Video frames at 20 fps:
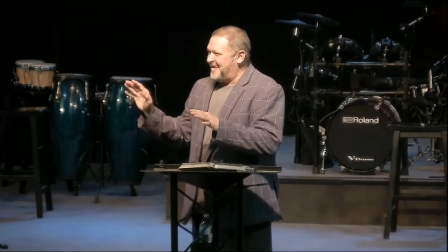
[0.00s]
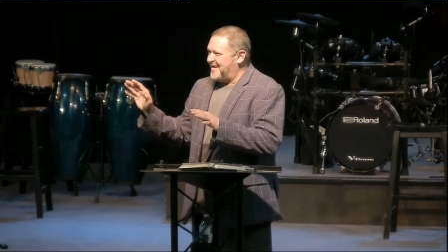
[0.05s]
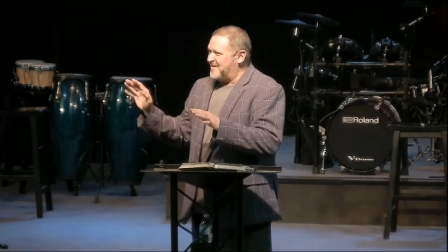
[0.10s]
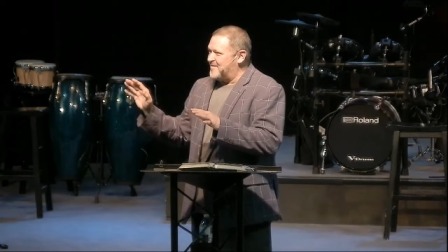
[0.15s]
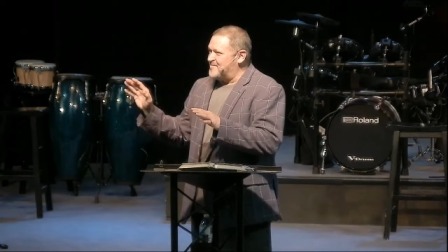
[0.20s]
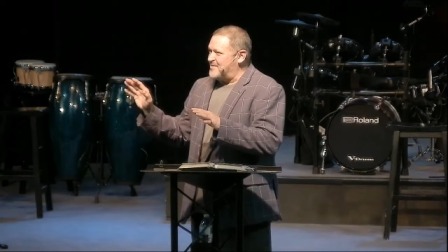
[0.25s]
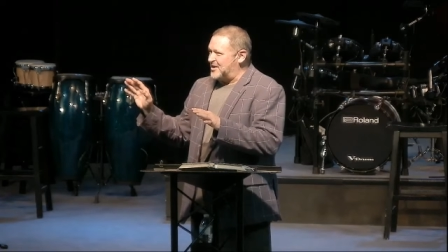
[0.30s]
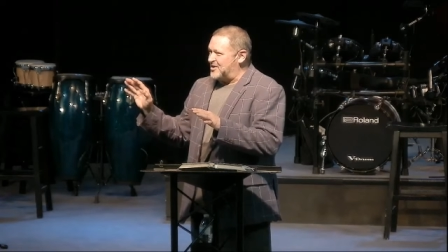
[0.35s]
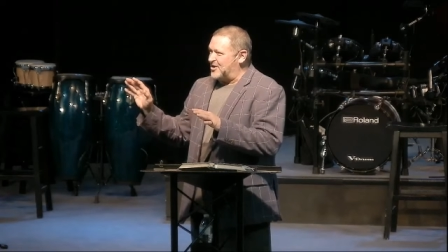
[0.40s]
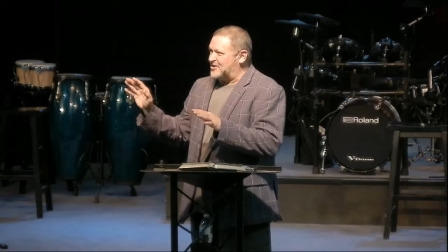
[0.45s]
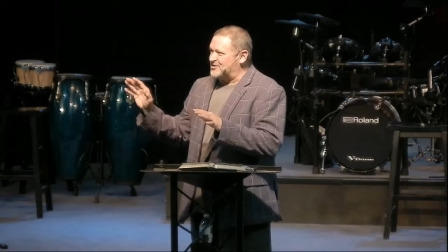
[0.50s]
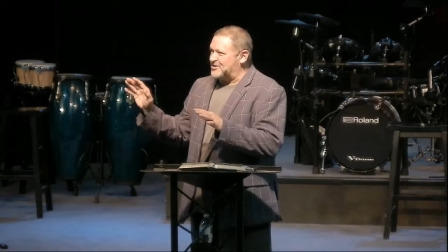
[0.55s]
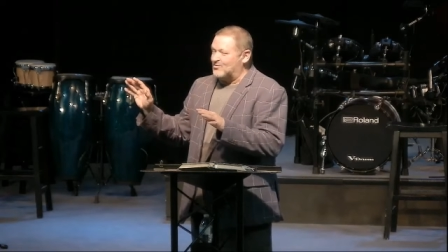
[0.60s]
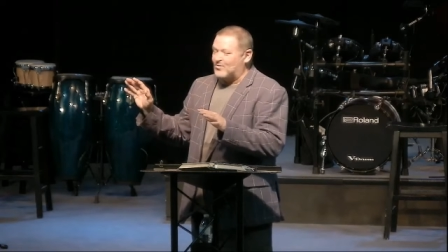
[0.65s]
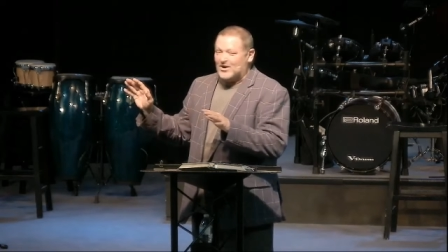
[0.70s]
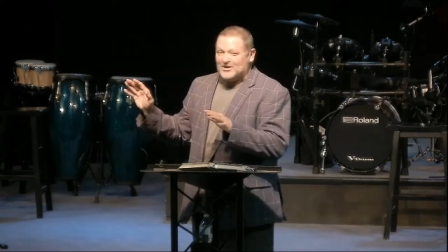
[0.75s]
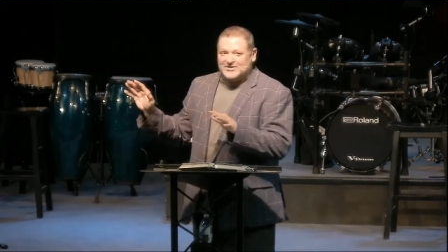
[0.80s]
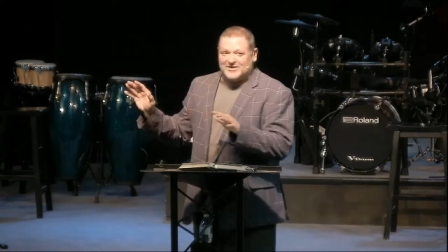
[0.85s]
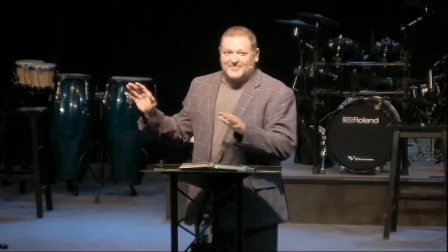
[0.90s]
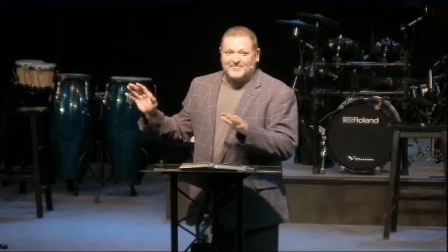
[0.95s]
because it
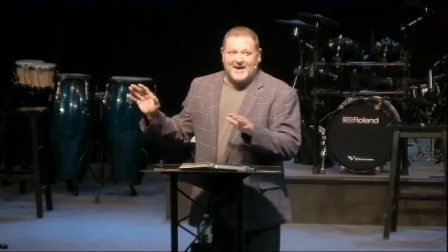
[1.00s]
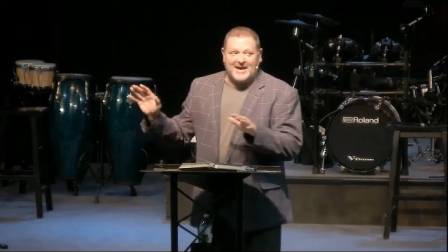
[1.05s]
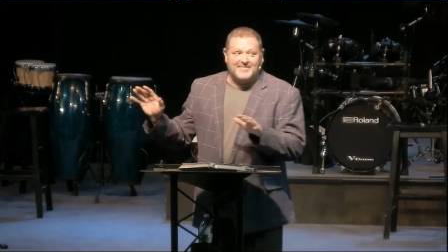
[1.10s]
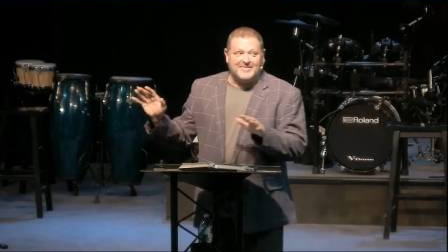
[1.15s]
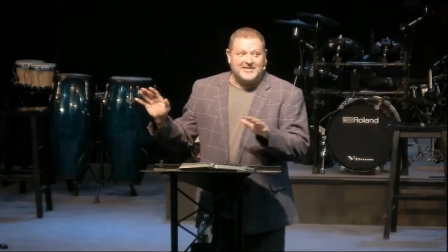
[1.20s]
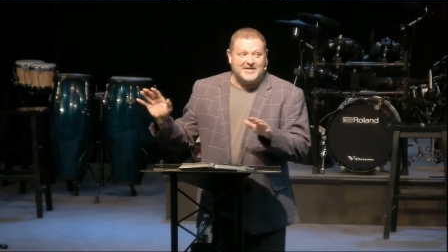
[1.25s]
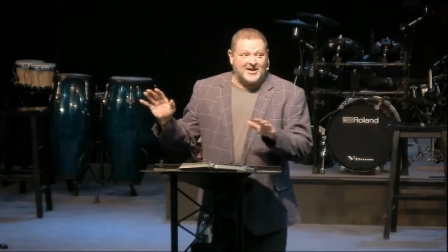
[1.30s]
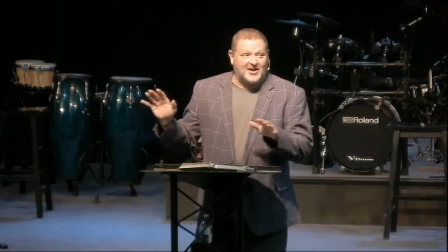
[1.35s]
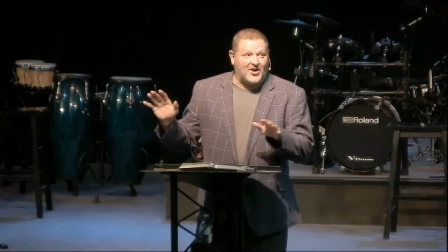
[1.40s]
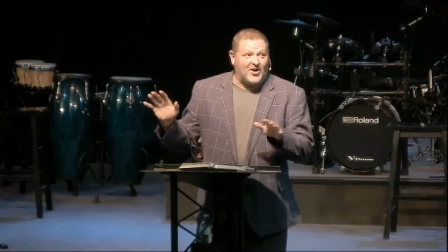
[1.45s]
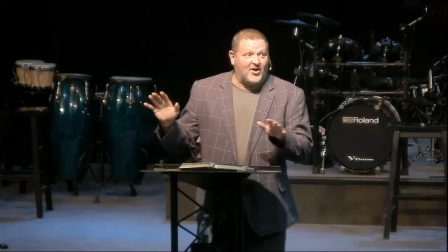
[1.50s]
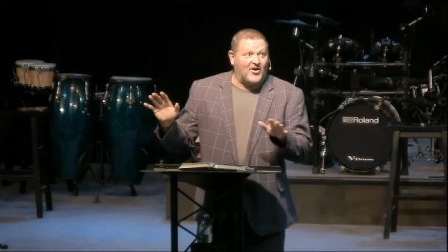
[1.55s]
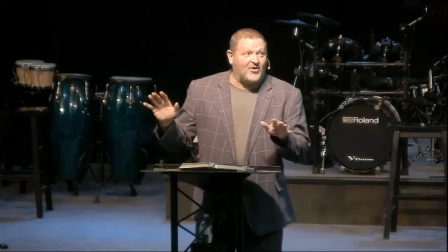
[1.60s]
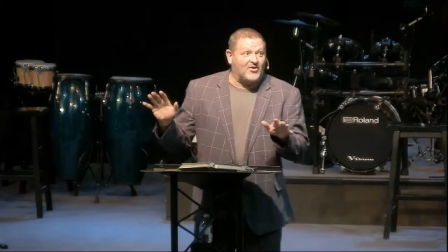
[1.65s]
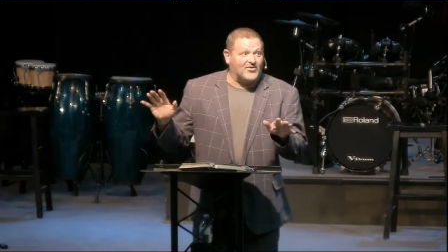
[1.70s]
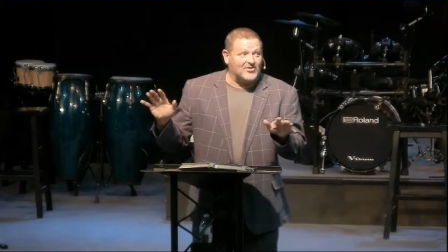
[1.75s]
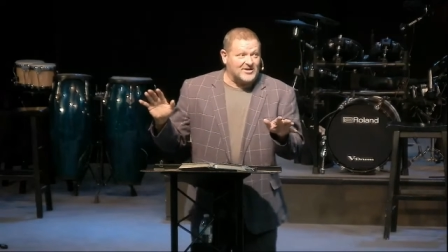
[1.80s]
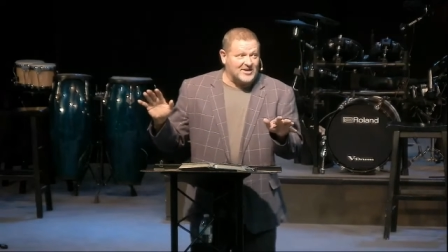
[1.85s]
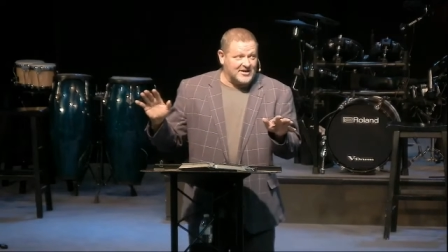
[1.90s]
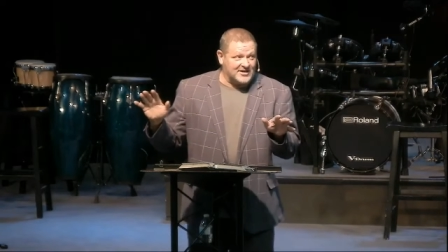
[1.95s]
was a baby that
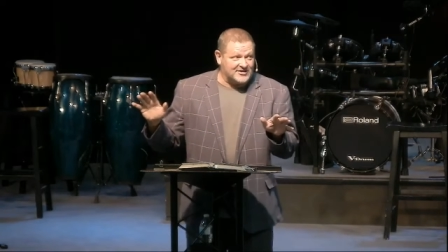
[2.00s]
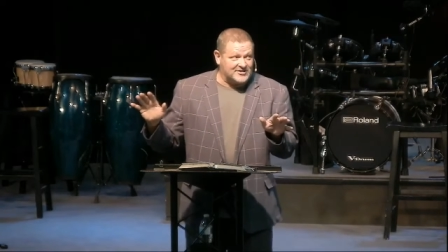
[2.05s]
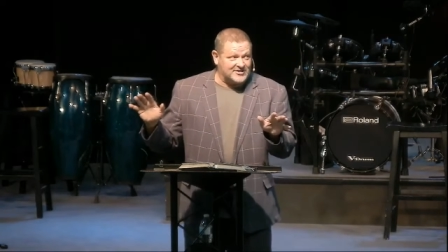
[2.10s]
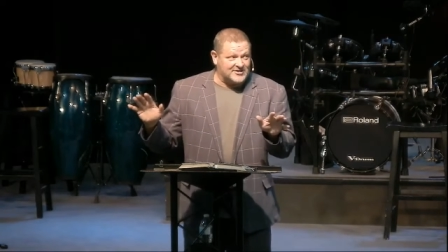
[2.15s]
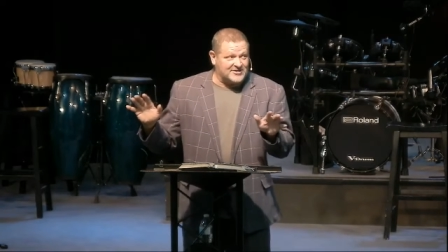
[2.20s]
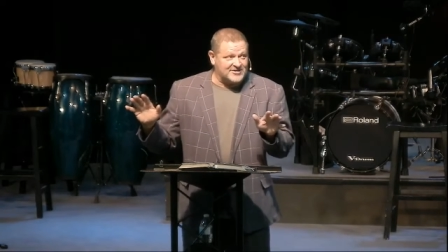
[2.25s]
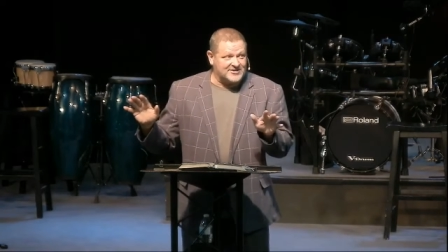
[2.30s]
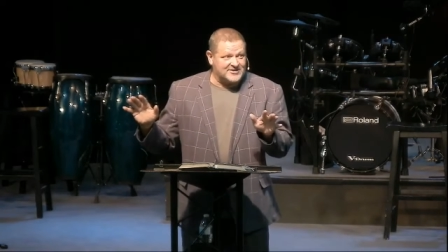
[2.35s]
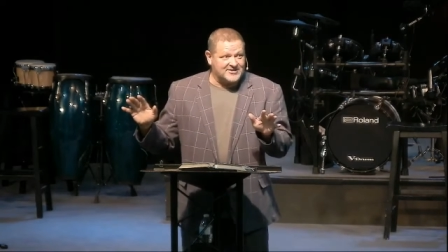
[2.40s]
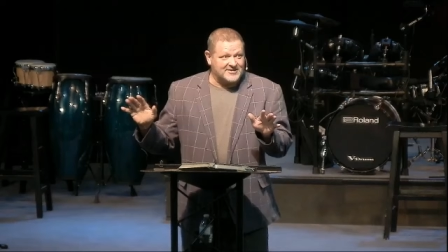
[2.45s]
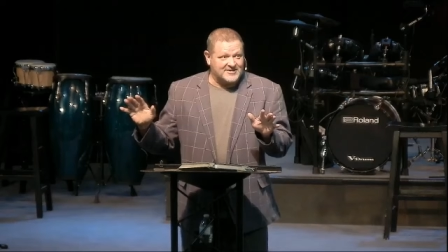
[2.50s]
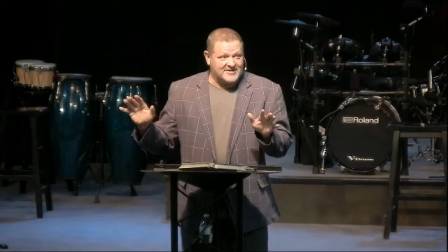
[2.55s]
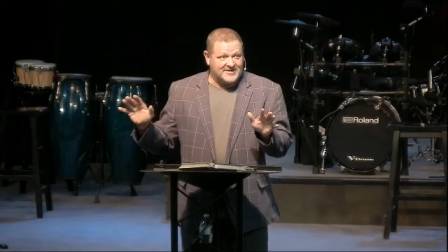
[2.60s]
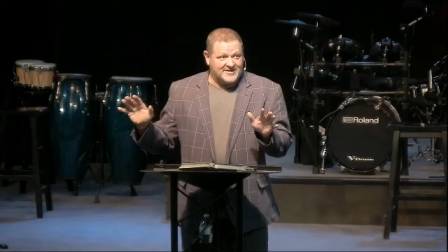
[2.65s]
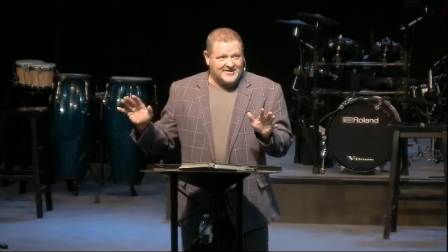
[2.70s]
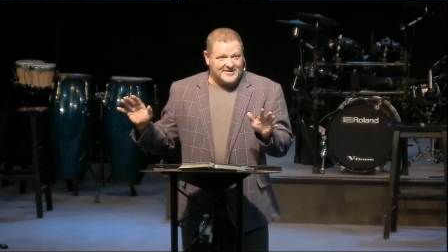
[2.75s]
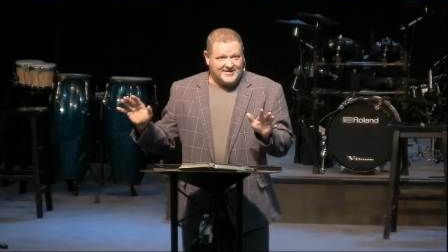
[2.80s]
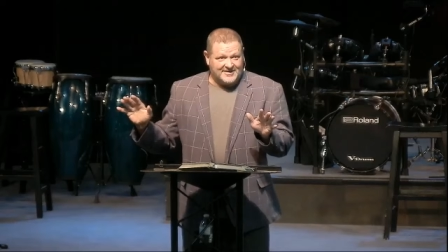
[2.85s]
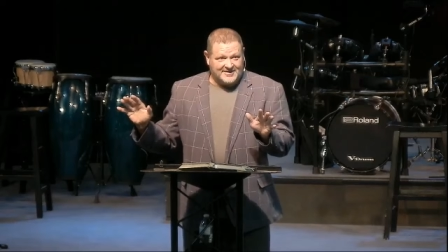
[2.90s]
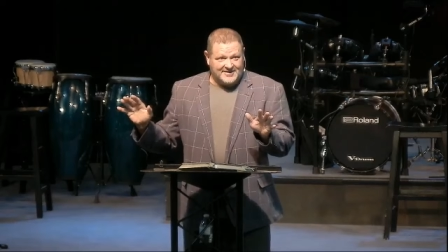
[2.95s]
called us
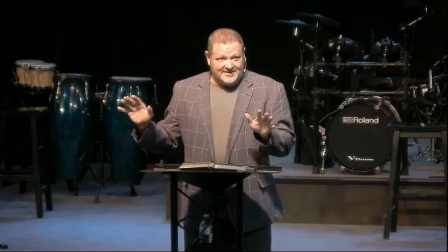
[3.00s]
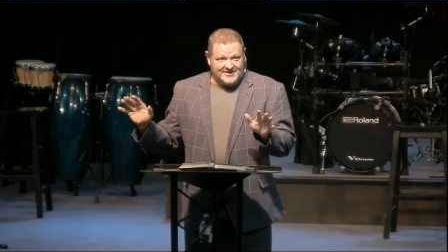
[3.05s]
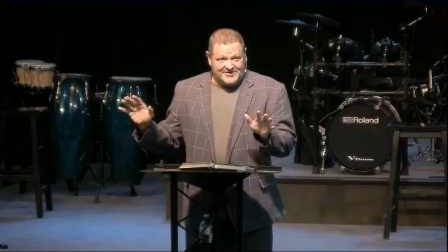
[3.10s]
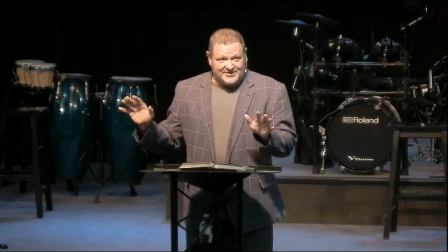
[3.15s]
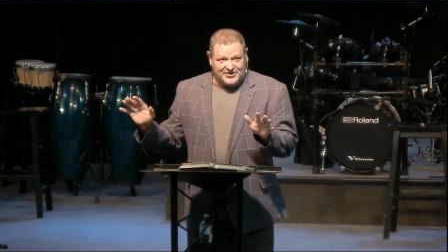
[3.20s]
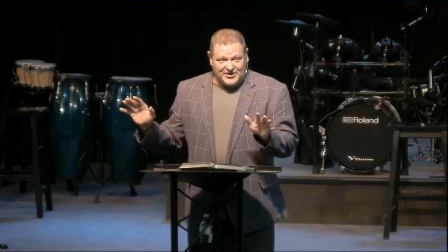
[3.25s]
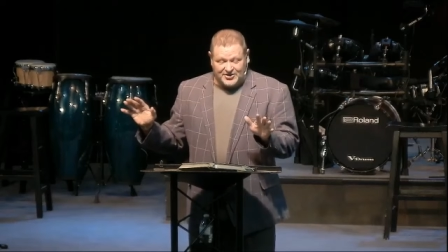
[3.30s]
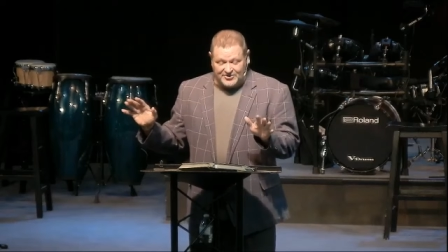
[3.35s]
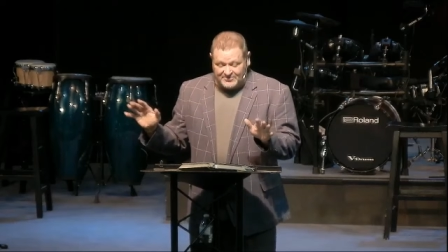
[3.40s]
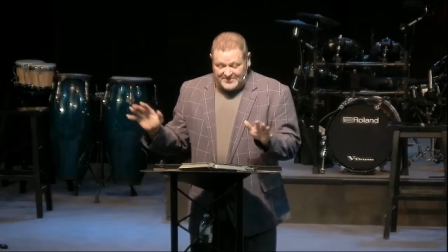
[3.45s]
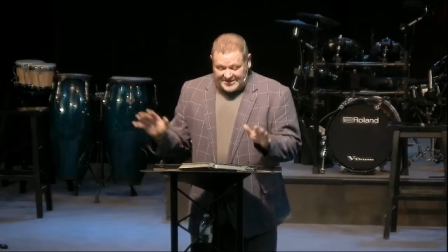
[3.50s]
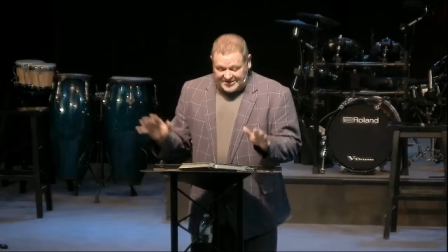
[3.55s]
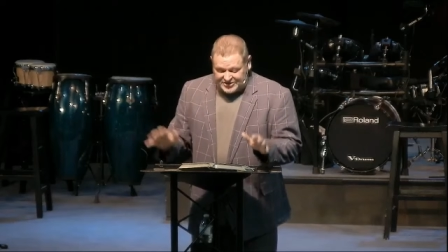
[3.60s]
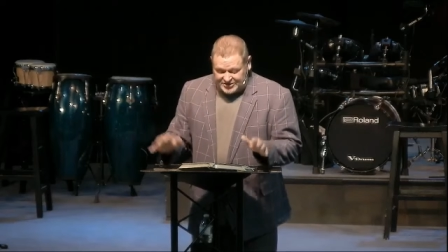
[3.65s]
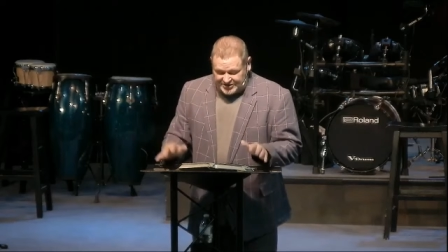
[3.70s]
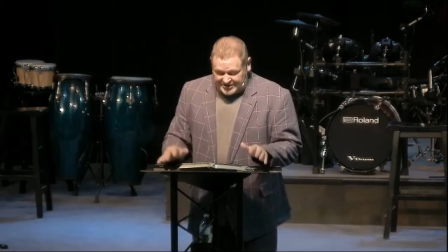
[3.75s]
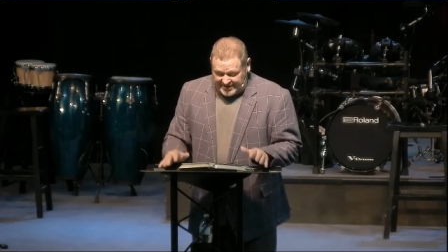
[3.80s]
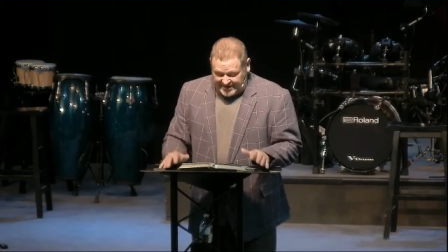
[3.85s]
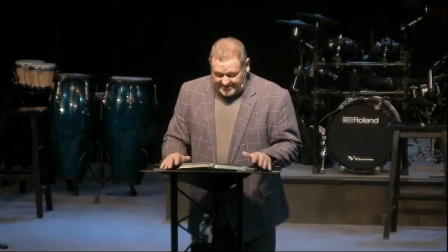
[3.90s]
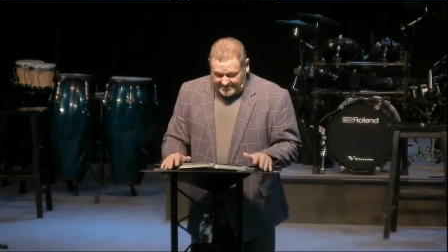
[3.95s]
to the
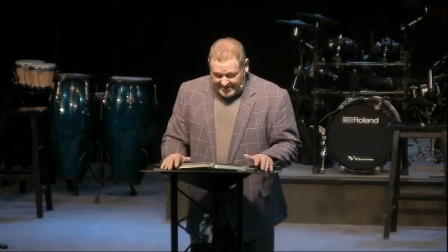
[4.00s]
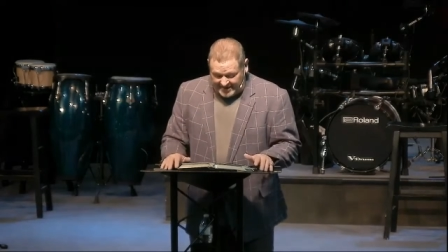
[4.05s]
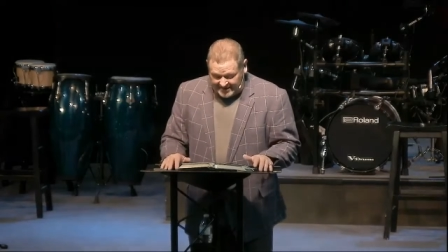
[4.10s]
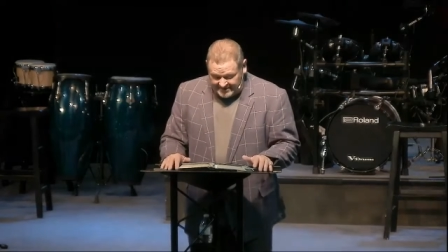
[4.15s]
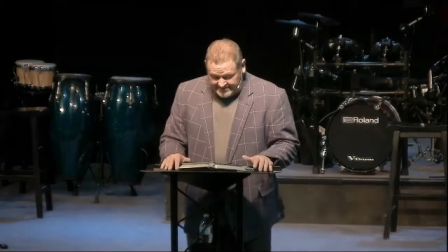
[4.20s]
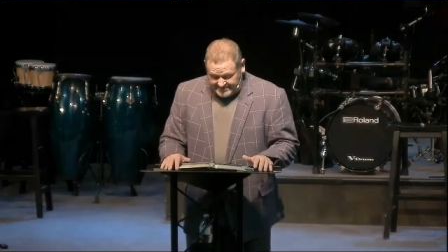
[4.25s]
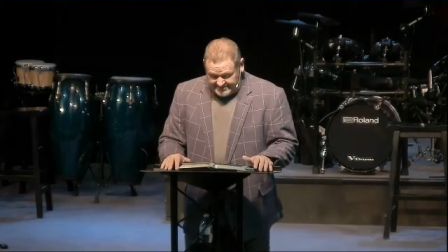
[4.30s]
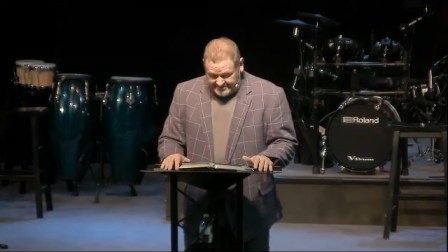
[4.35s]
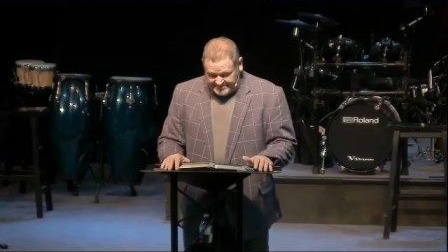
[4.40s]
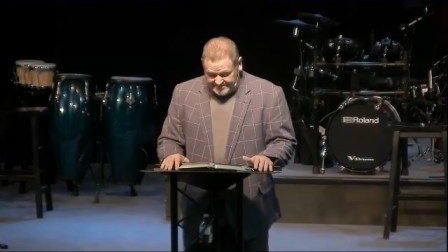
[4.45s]
mission. Amen.